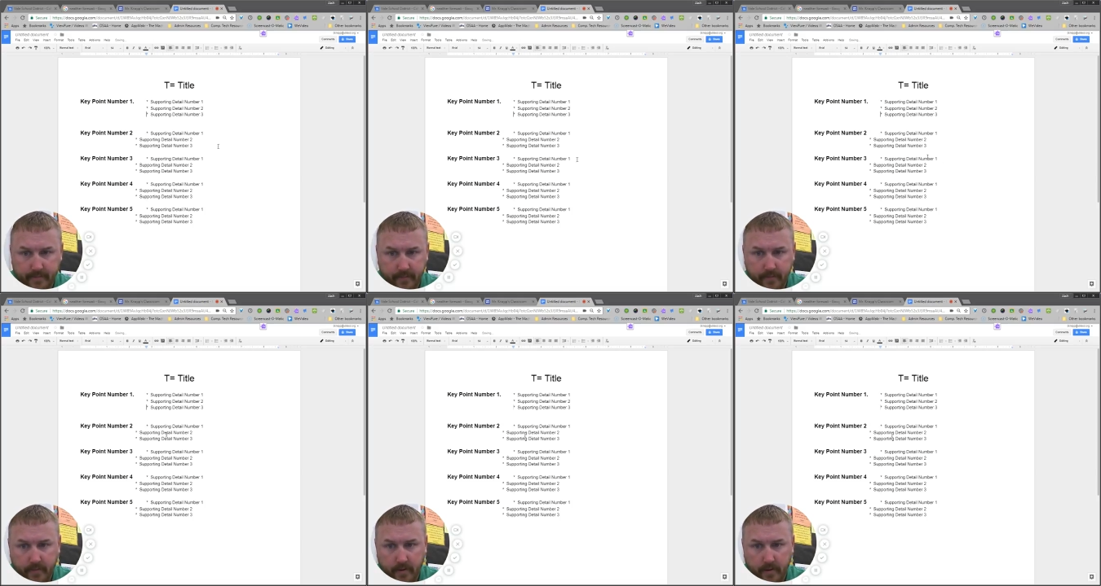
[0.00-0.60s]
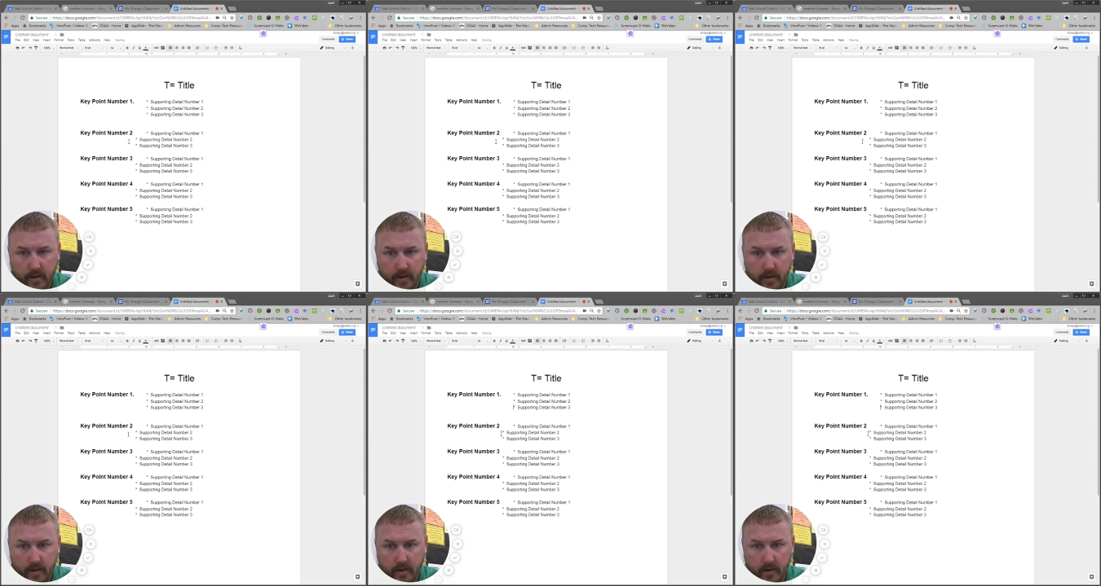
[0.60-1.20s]

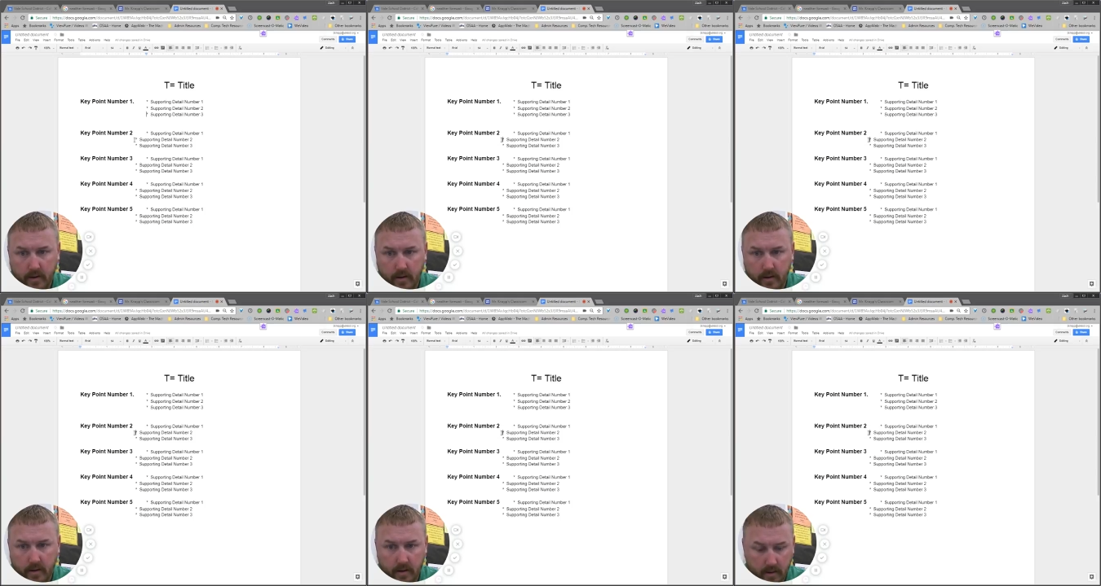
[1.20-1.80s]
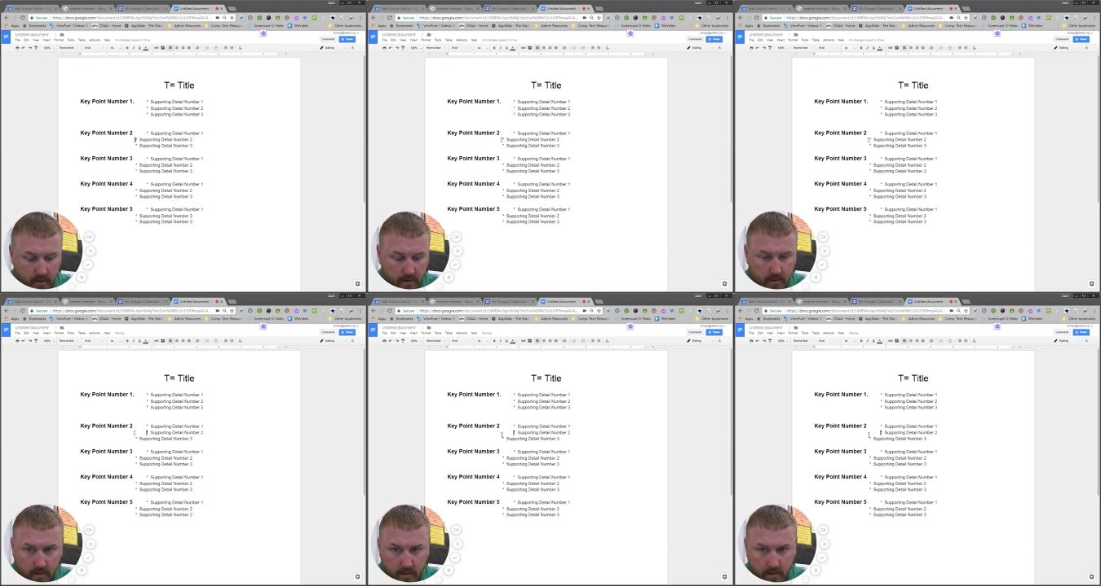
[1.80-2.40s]

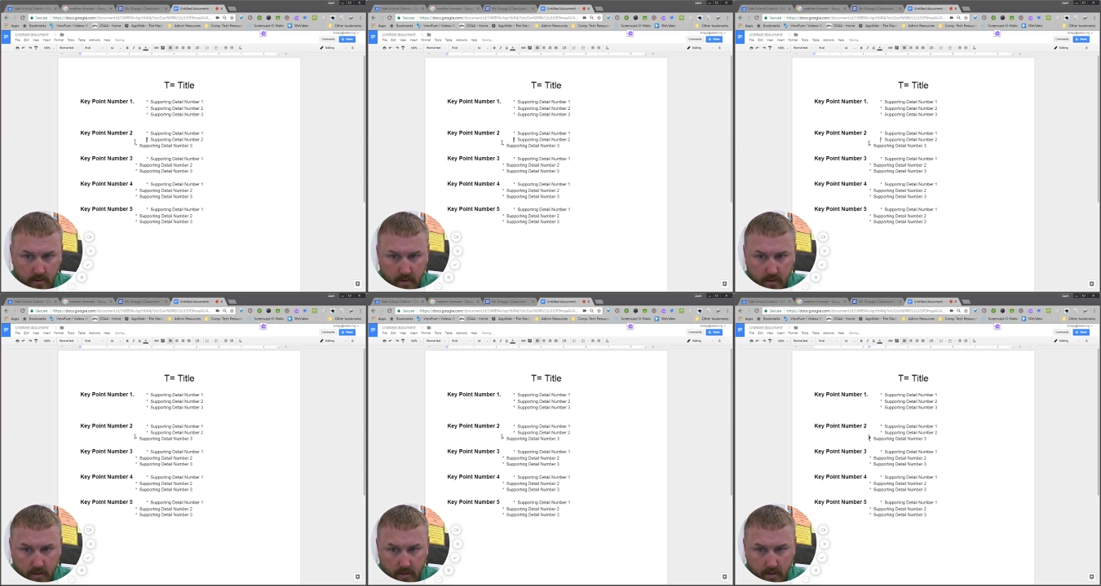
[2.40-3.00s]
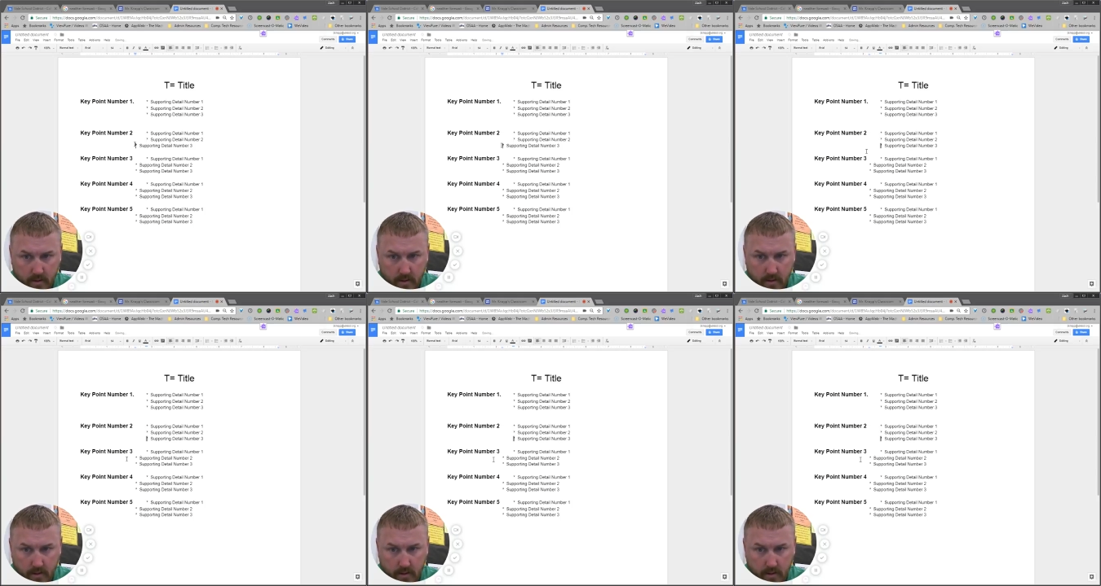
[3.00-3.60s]

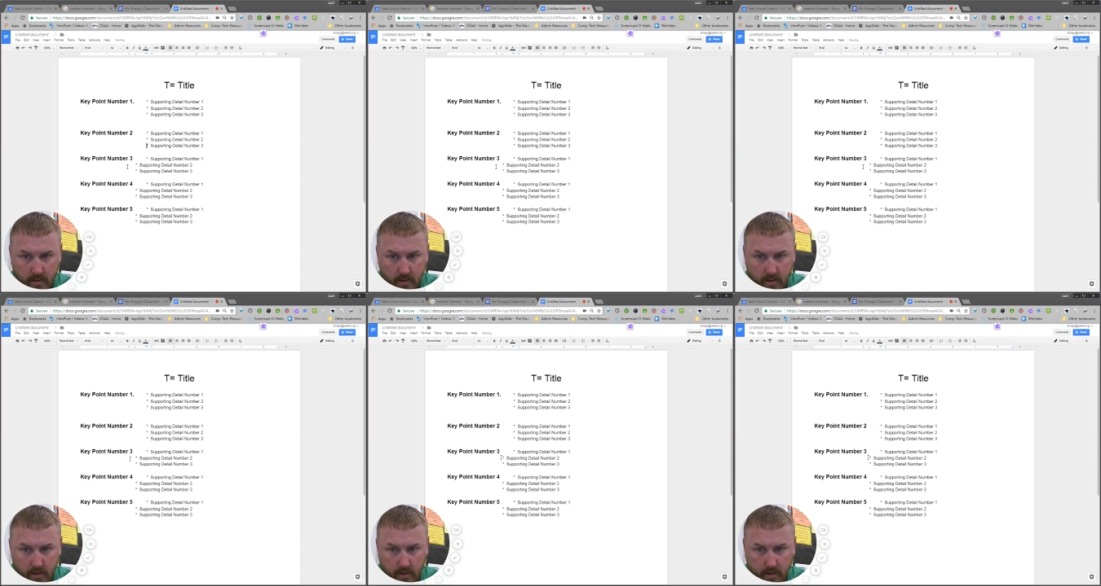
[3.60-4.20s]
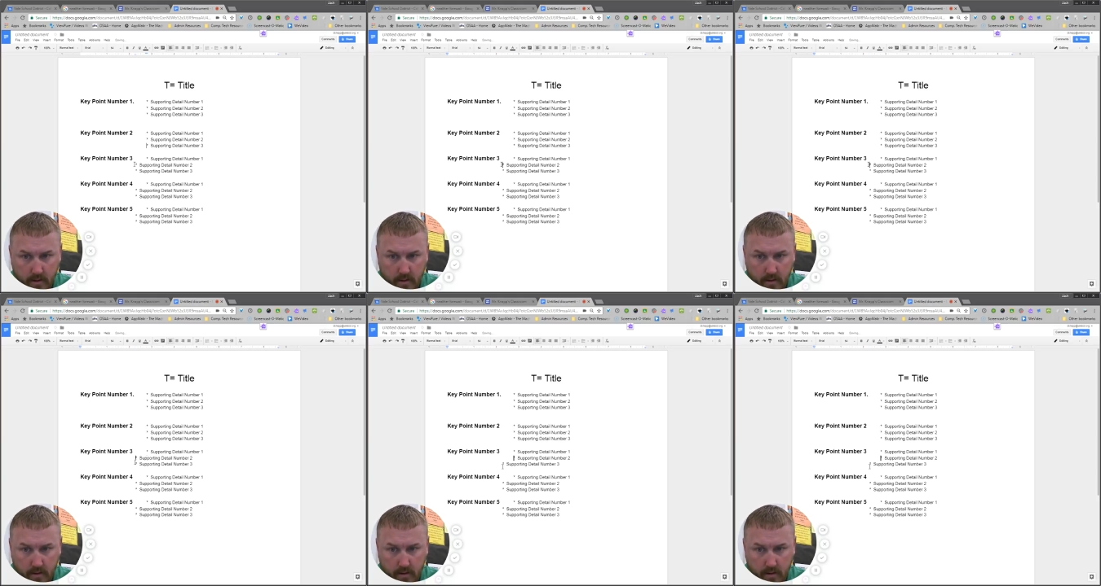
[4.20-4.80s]

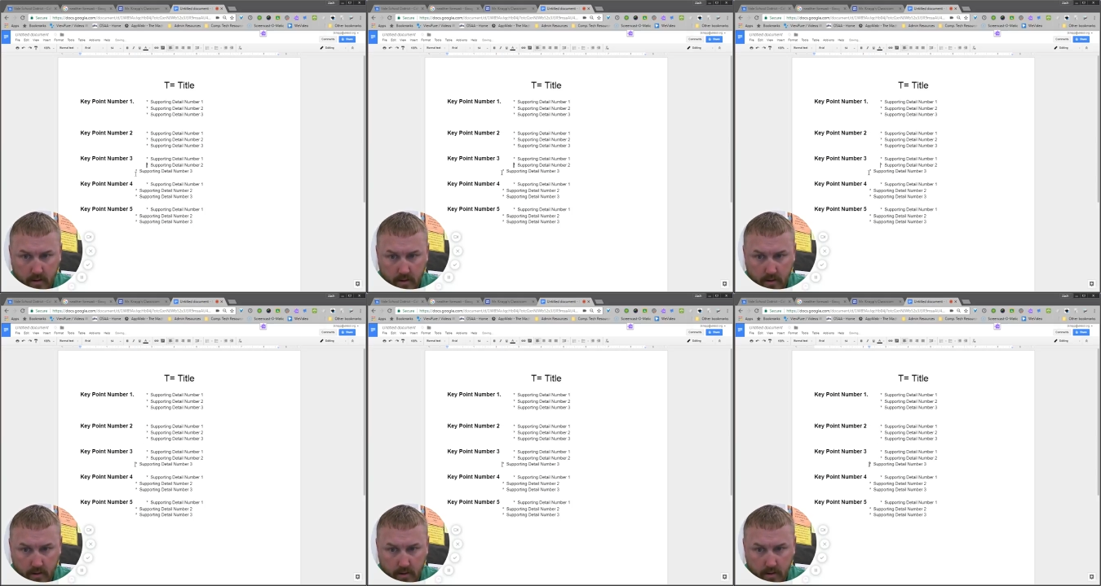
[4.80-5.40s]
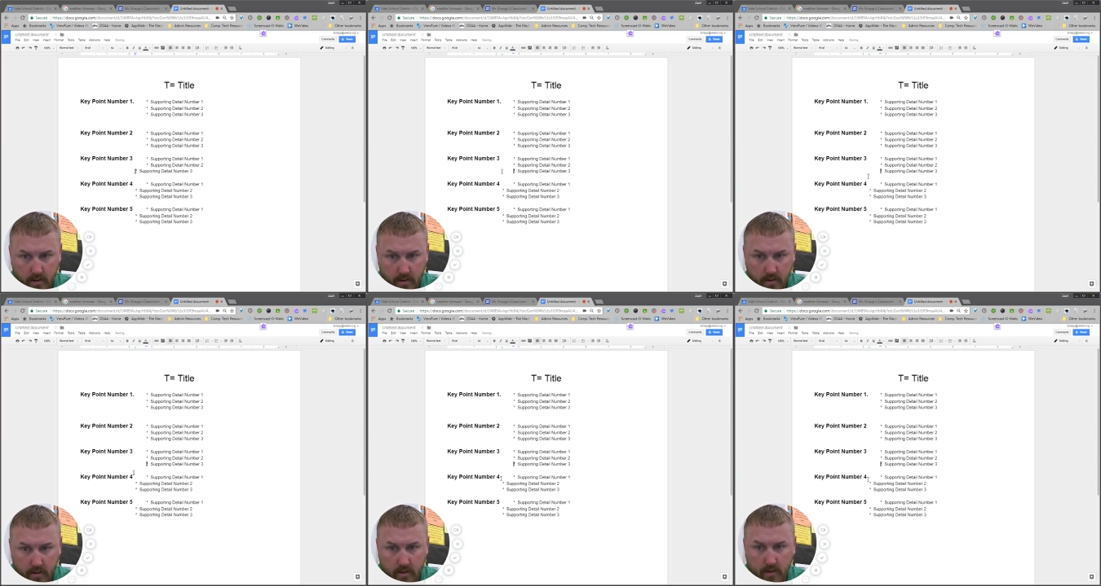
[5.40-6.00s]

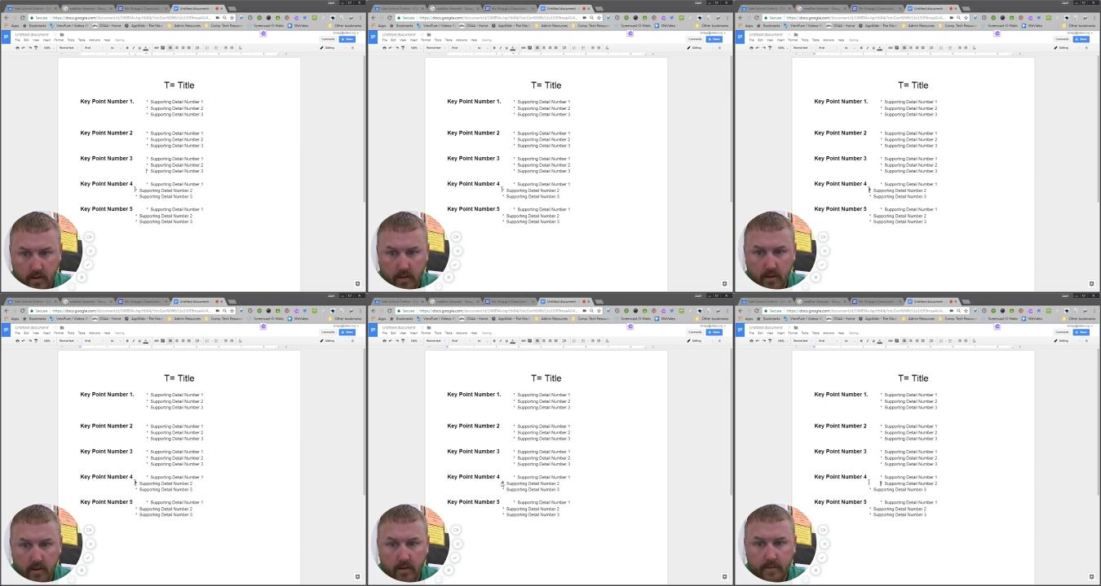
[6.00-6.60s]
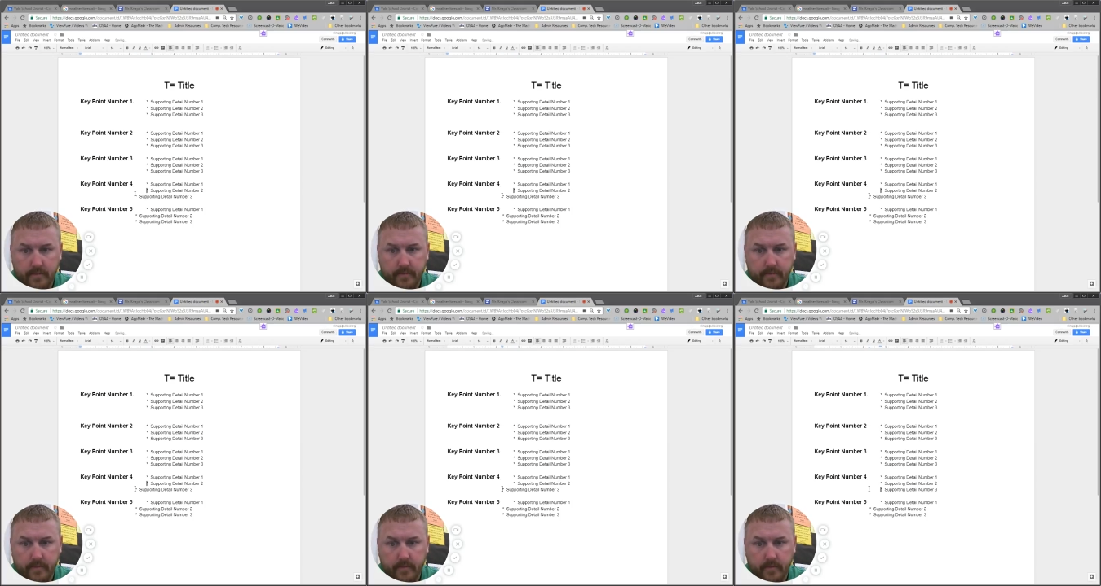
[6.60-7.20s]

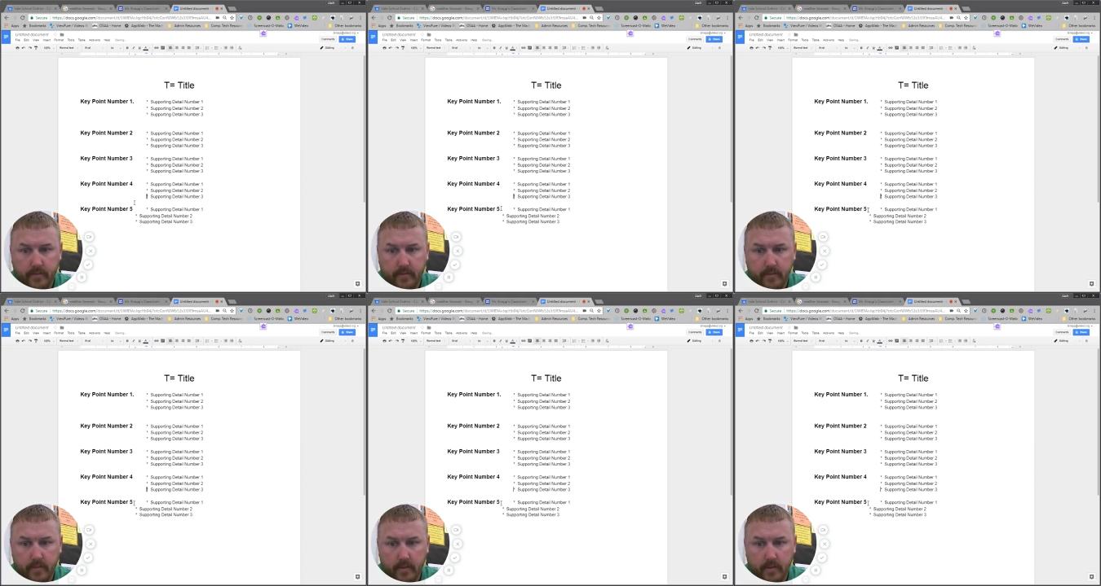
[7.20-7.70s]
(silence)